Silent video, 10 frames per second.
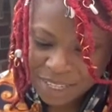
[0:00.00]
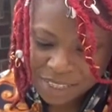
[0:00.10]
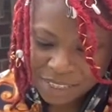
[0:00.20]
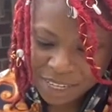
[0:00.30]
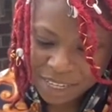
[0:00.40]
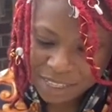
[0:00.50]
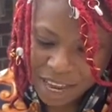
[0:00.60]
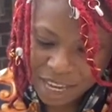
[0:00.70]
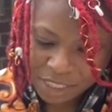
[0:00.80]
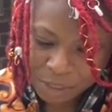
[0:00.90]
Seek
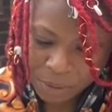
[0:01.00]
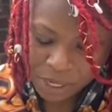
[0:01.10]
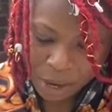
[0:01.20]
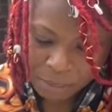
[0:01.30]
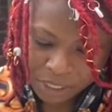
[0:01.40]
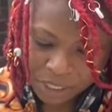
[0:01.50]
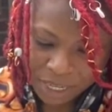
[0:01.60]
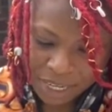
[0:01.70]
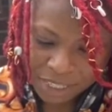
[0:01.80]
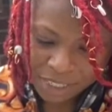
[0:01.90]
not to become a
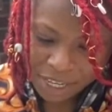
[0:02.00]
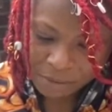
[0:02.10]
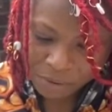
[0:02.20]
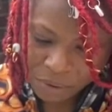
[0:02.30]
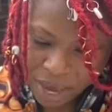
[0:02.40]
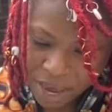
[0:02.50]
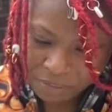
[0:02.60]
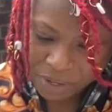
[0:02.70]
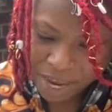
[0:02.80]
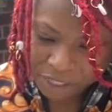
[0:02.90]
judge if you
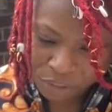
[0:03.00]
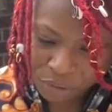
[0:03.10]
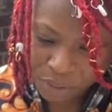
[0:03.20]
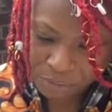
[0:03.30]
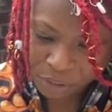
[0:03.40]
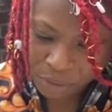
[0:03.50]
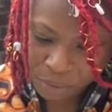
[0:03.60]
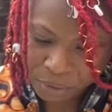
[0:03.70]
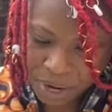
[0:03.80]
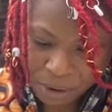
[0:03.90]
have not strength to
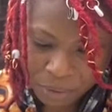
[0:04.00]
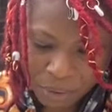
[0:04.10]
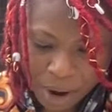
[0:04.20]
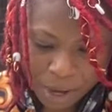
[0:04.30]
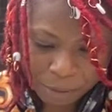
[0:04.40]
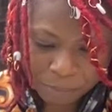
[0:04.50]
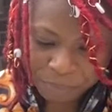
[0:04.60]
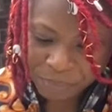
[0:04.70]
root out crime.